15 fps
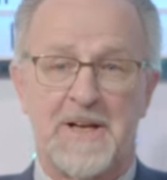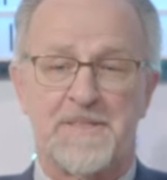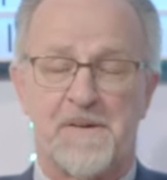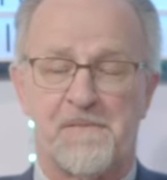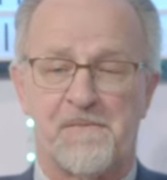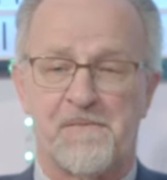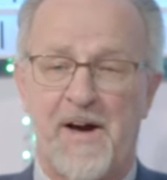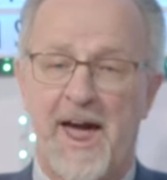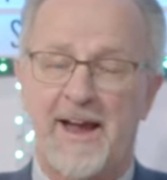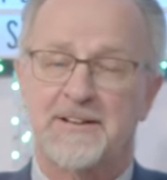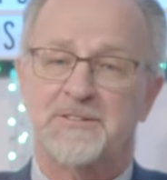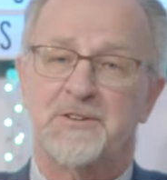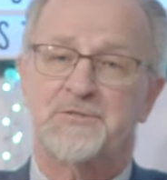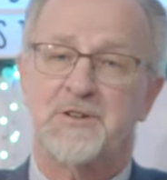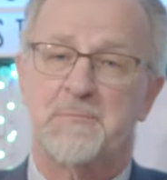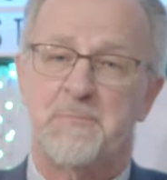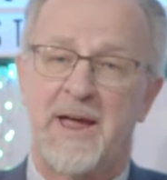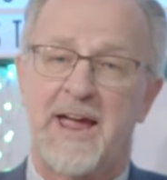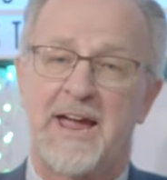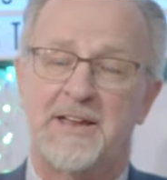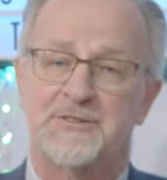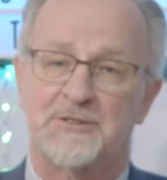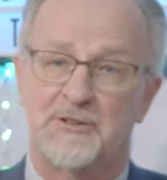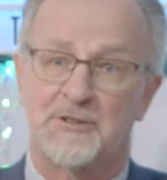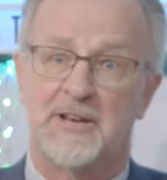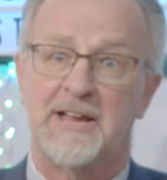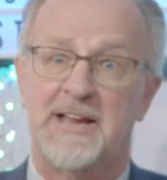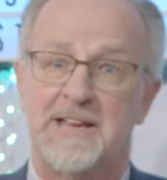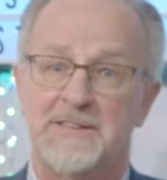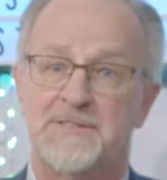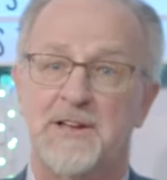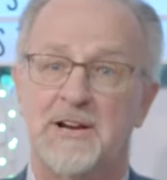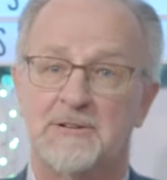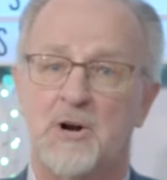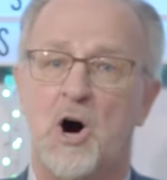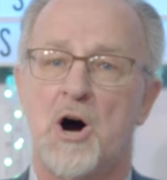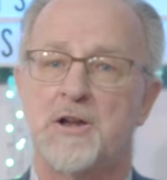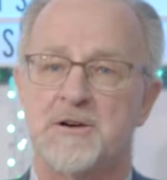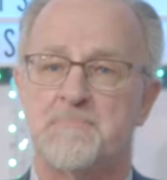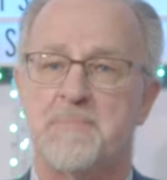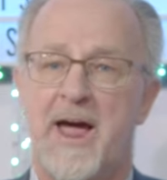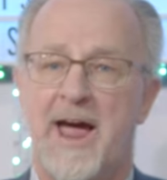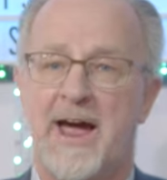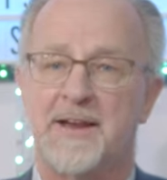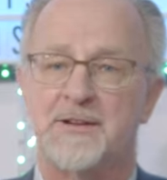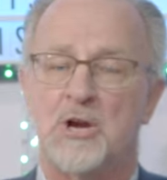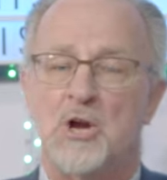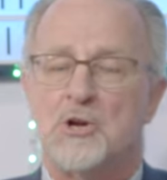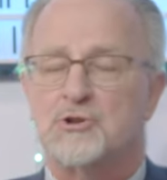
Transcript: The fact that the man lay there on a mat